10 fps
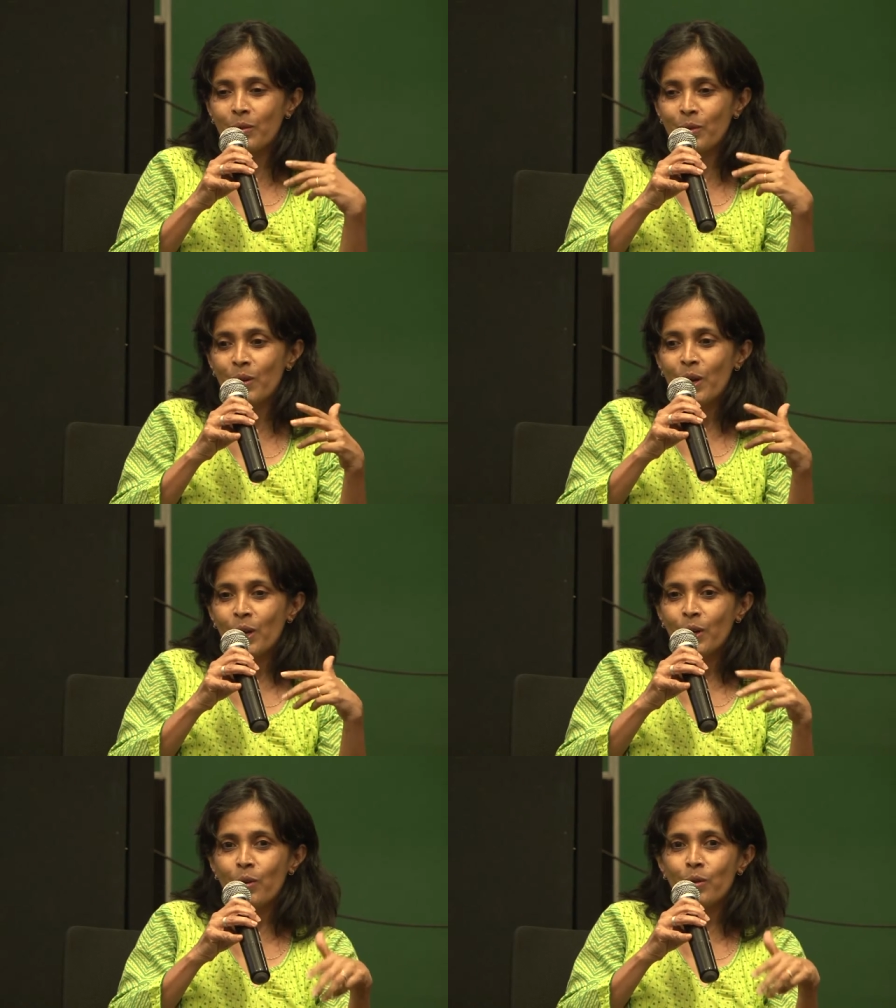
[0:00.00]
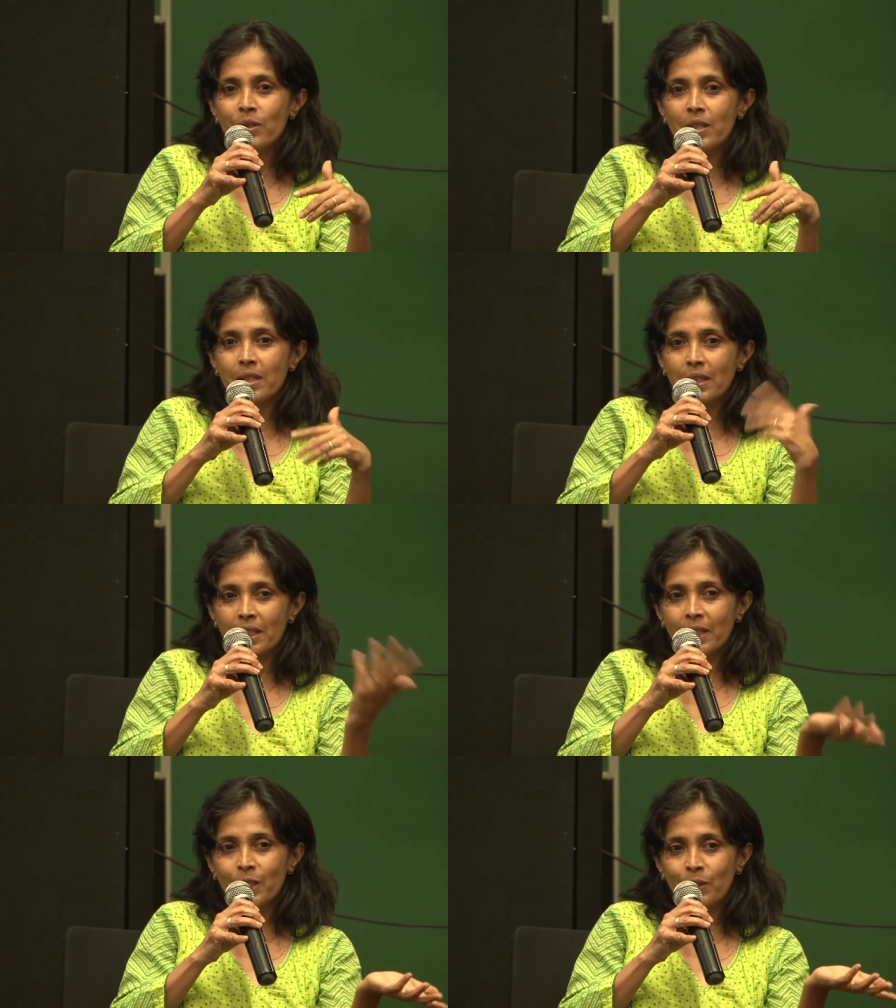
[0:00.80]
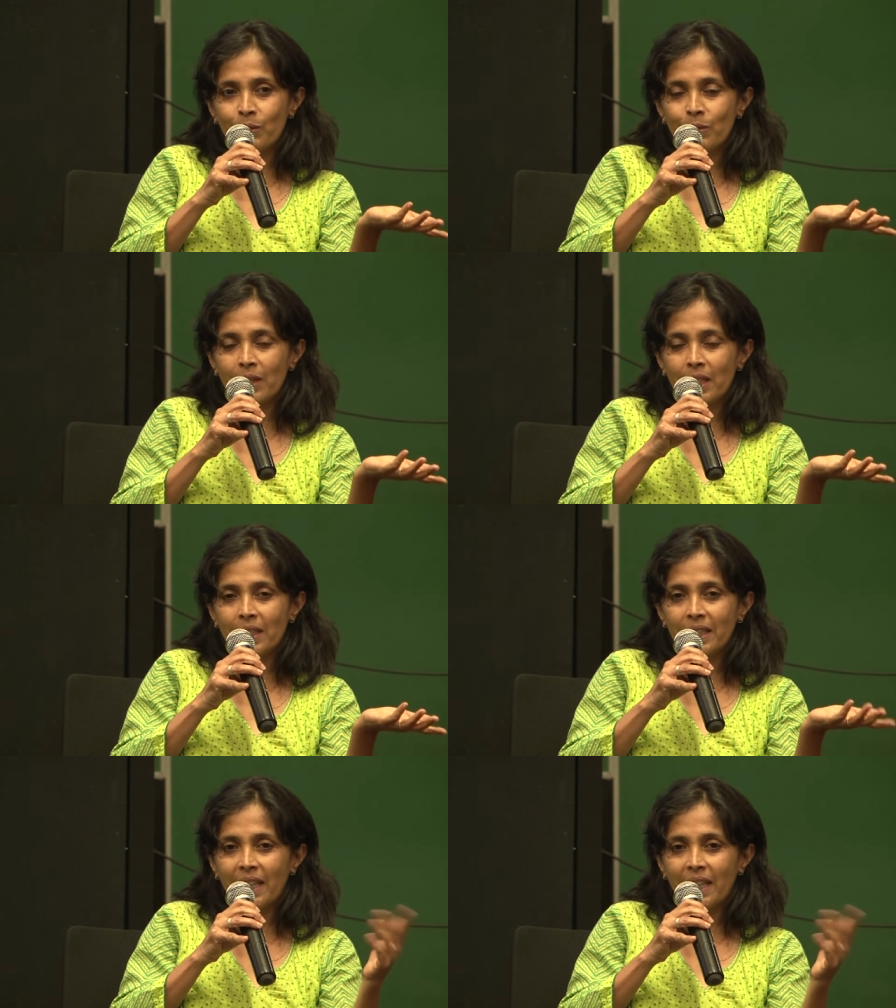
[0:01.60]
who goes uh, to uh,